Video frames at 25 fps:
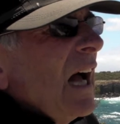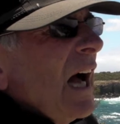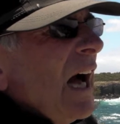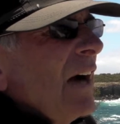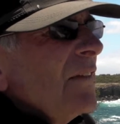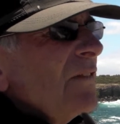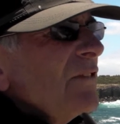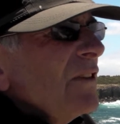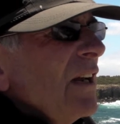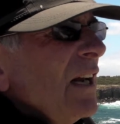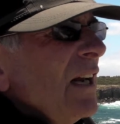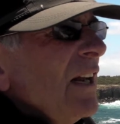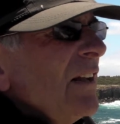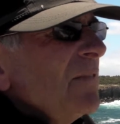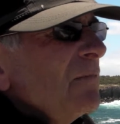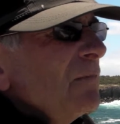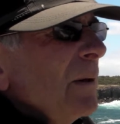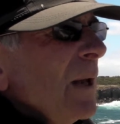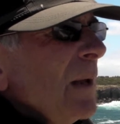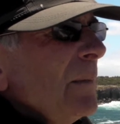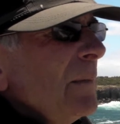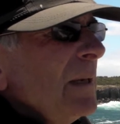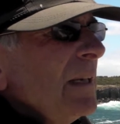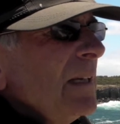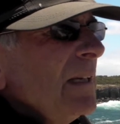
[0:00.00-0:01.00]
After I left
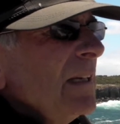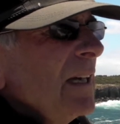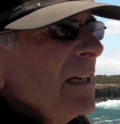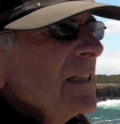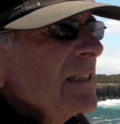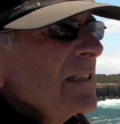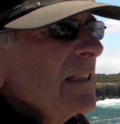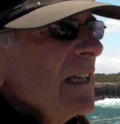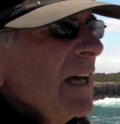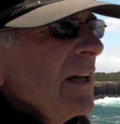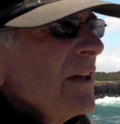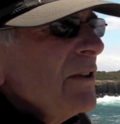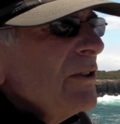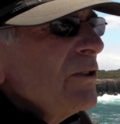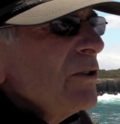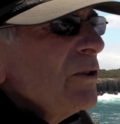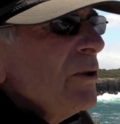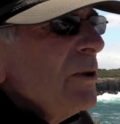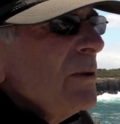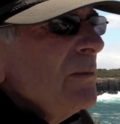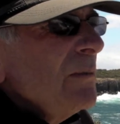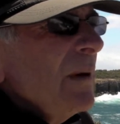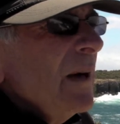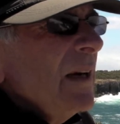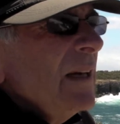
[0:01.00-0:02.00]
plumbing, I started
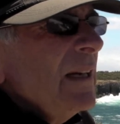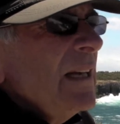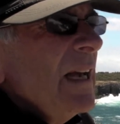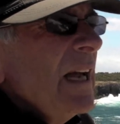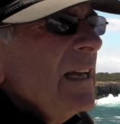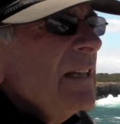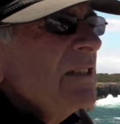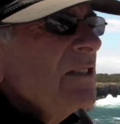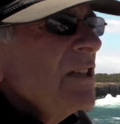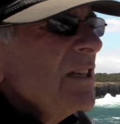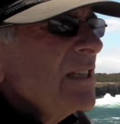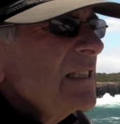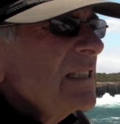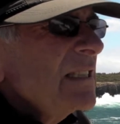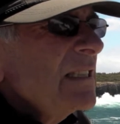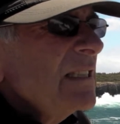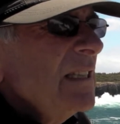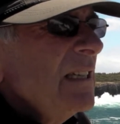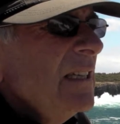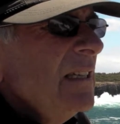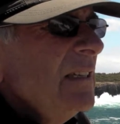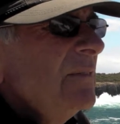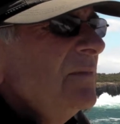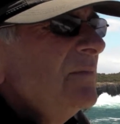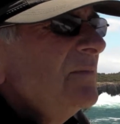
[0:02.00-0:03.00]
doing my
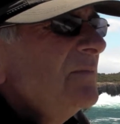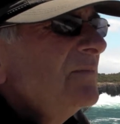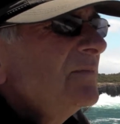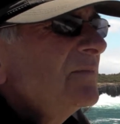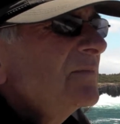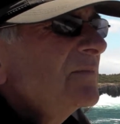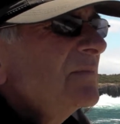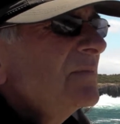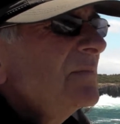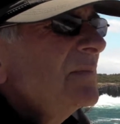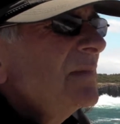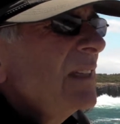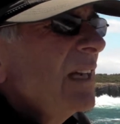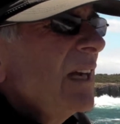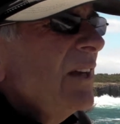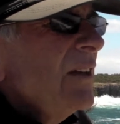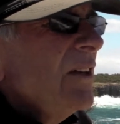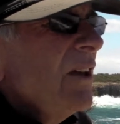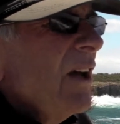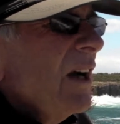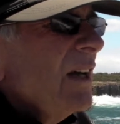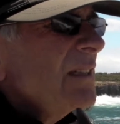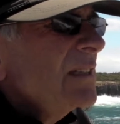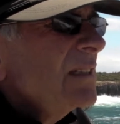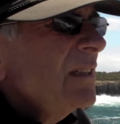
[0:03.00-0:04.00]
HSC
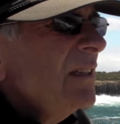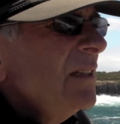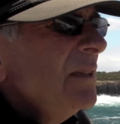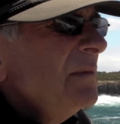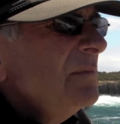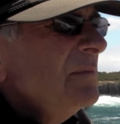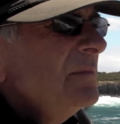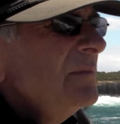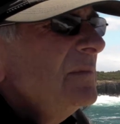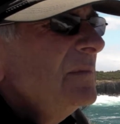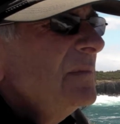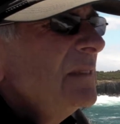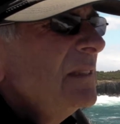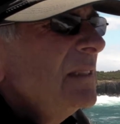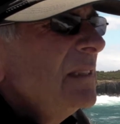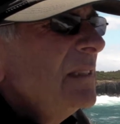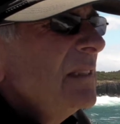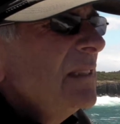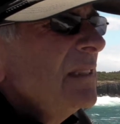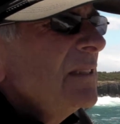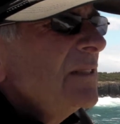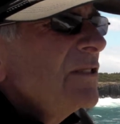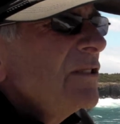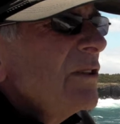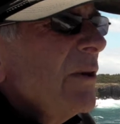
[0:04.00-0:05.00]
at night time,
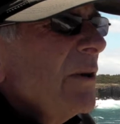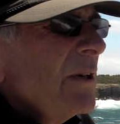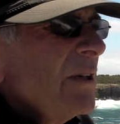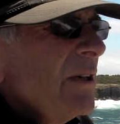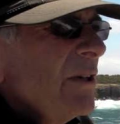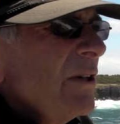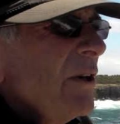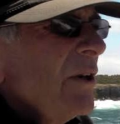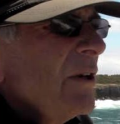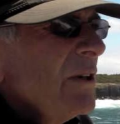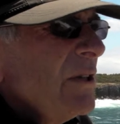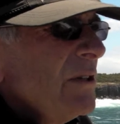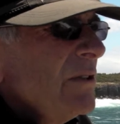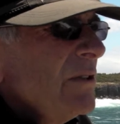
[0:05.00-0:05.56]
so I could go to